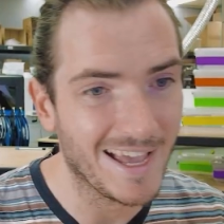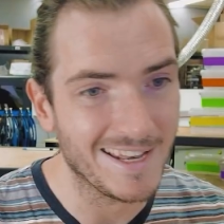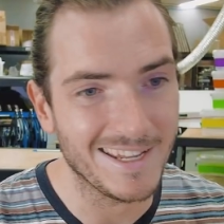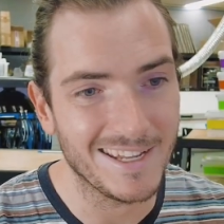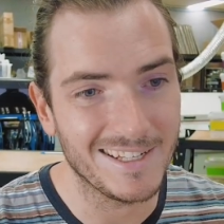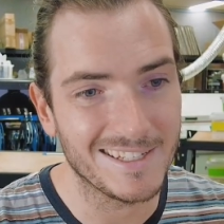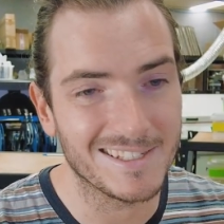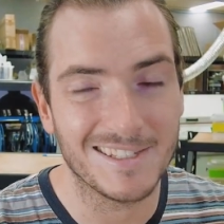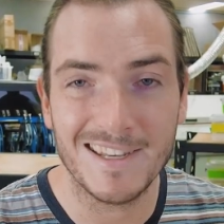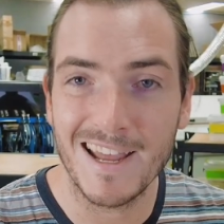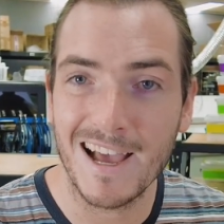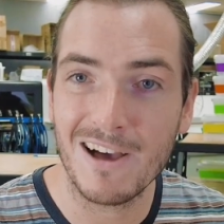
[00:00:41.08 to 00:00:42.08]
and it is
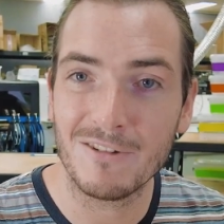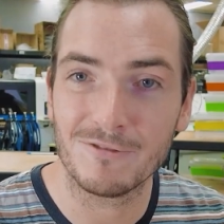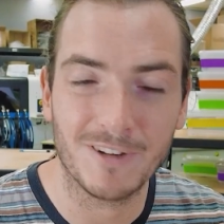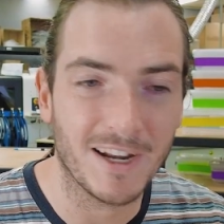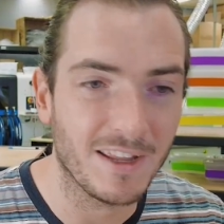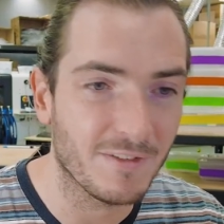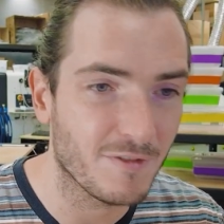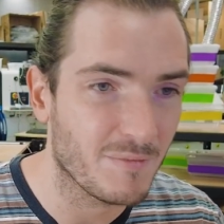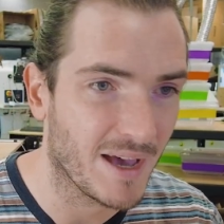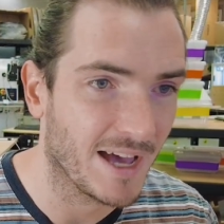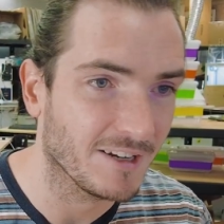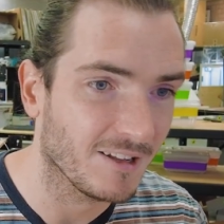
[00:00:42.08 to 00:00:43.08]
now ready for
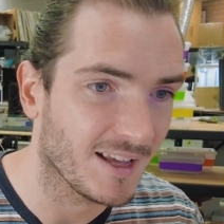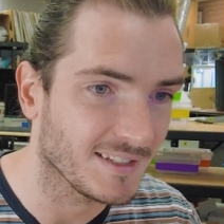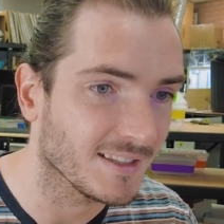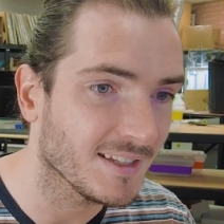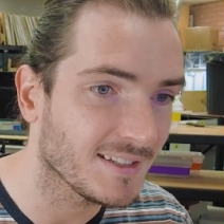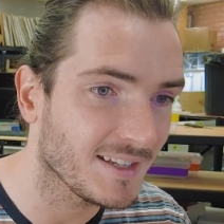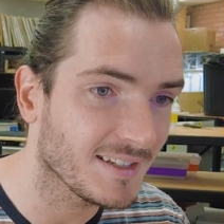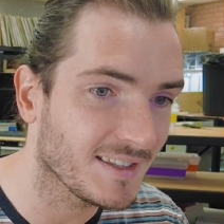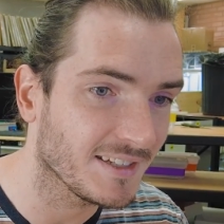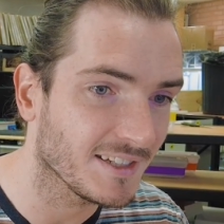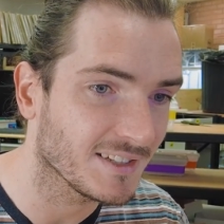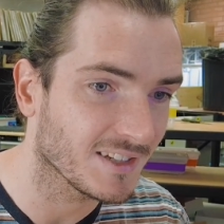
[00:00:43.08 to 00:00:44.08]
panelizing. This is
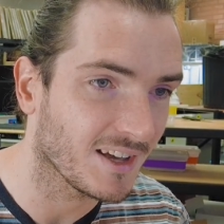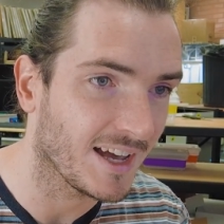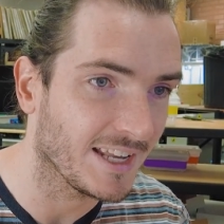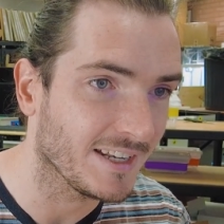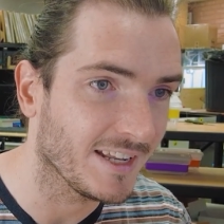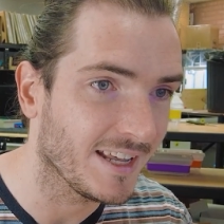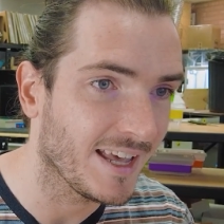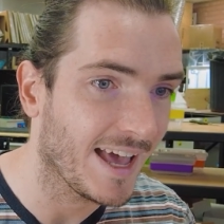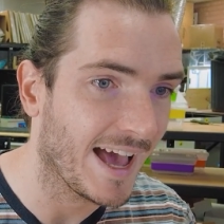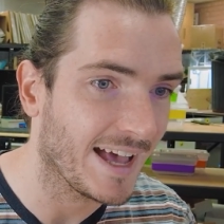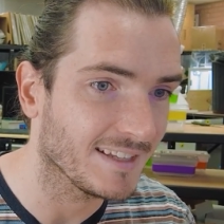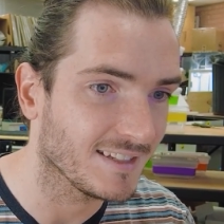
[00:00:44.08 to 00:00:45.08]
the design
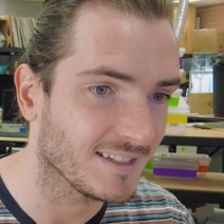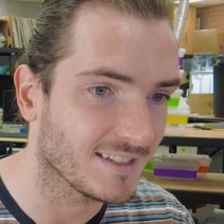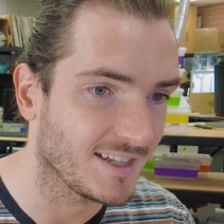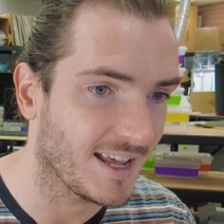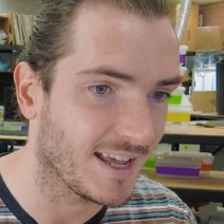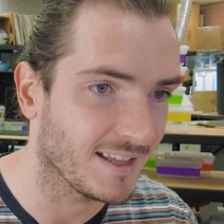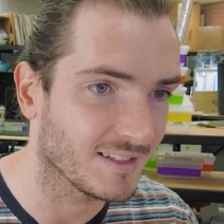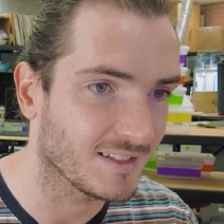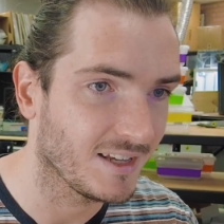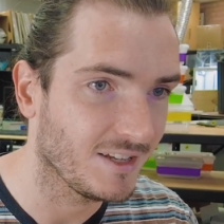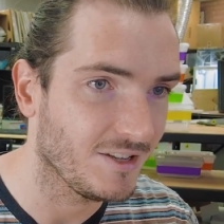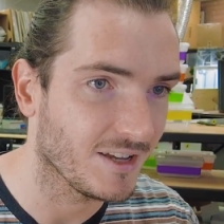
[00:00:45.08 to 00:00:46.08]
as it stands.
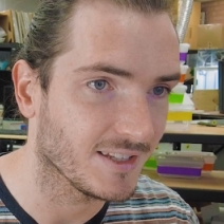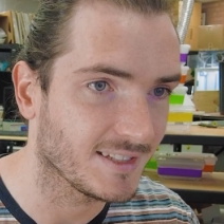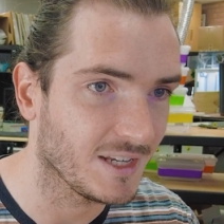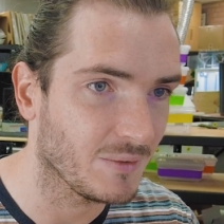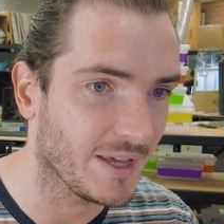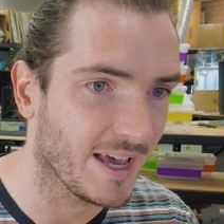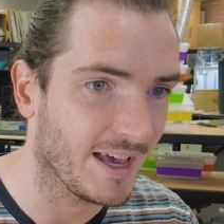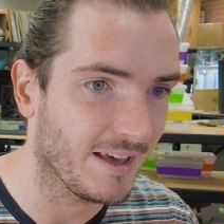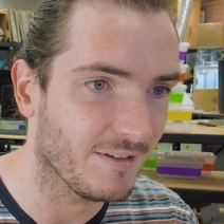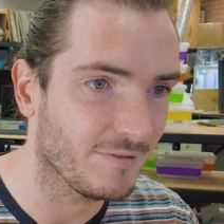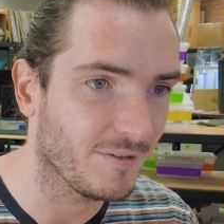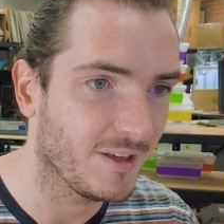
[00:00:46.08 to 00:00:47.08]
You can see we
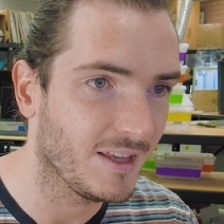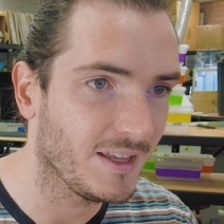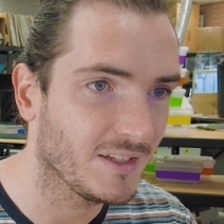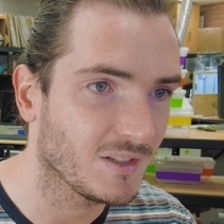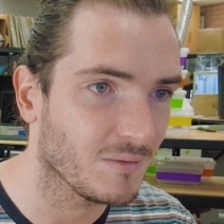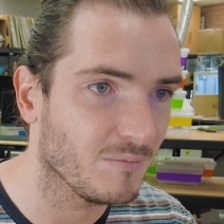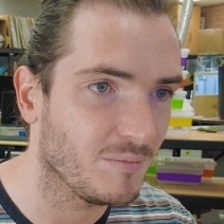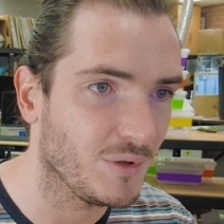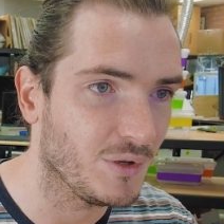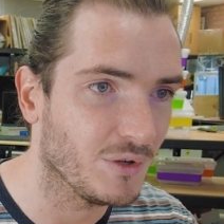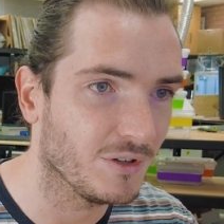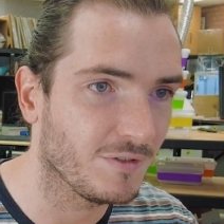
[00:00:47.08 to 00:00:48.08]
have some
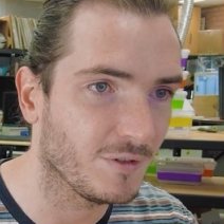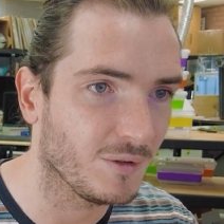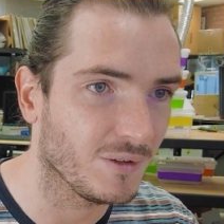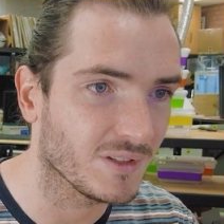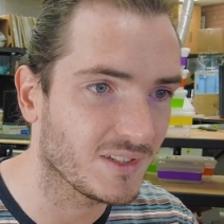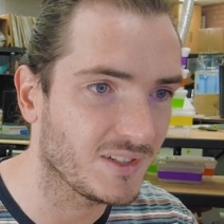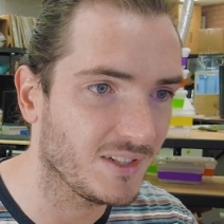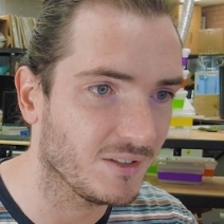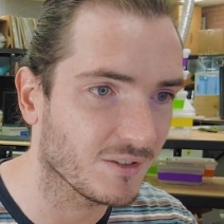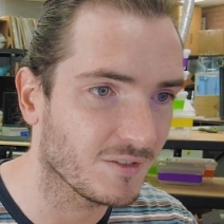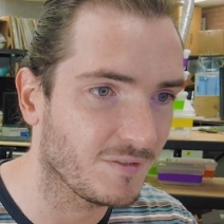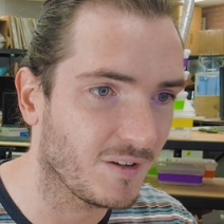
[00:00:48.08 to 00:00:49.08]
beautiful
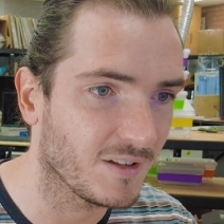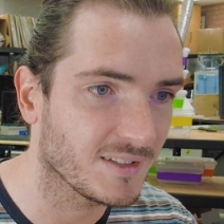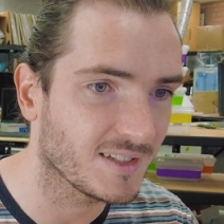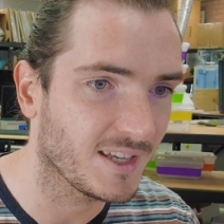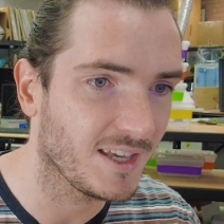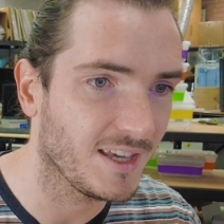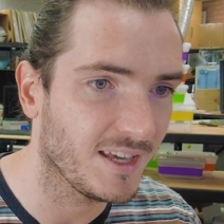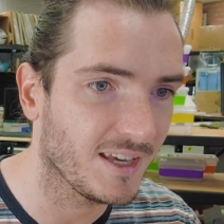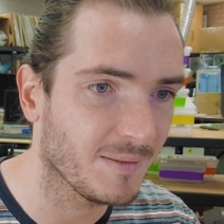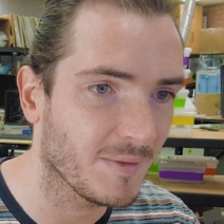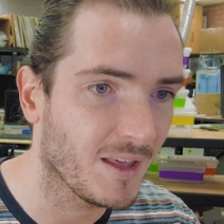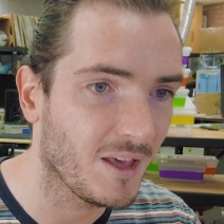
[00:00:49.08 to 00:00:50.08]
silk fonts here.